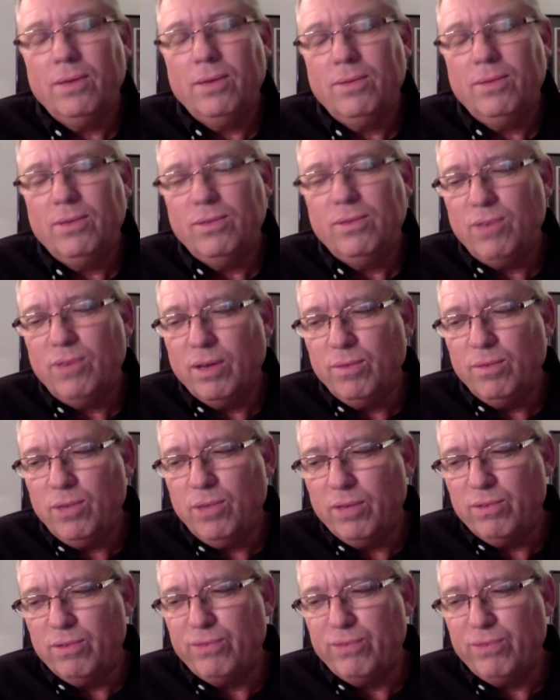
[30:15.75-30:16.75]
Do you
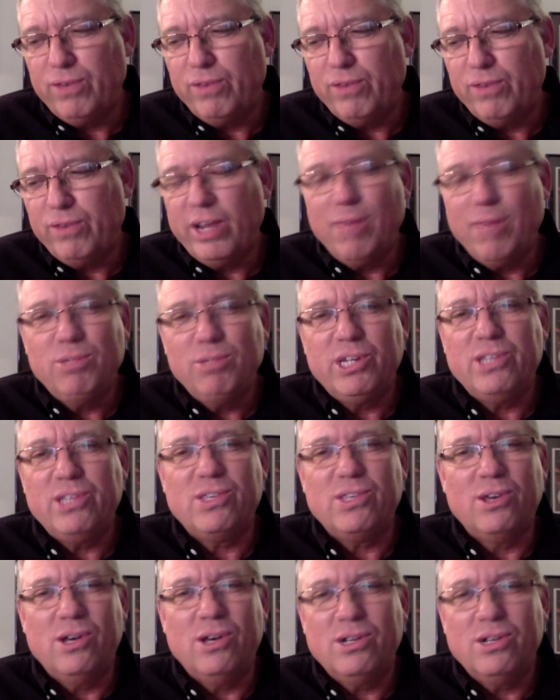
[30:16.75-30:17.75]
have a favorite MJ
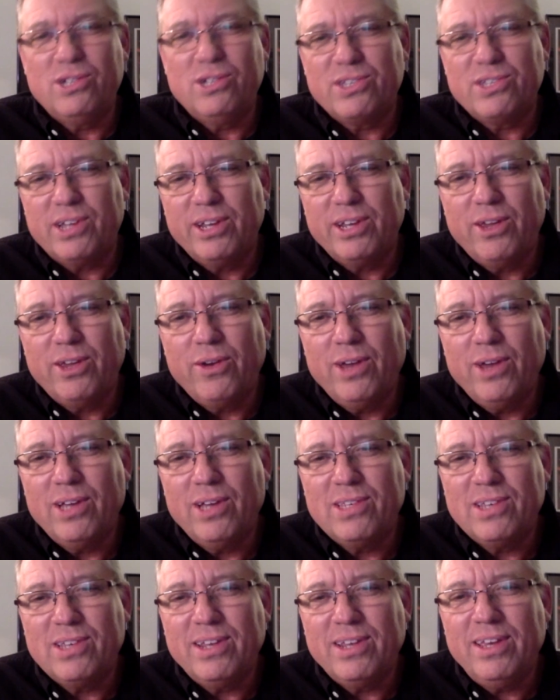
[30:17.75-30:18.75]
song, just out of
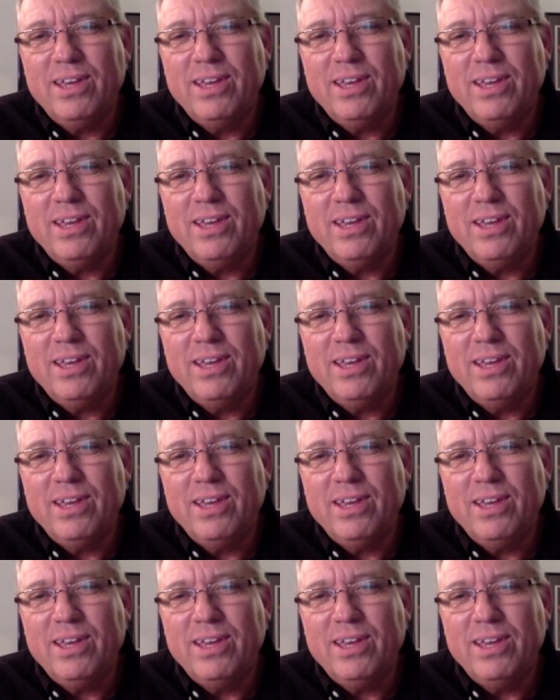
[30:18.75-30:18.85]
curiosity?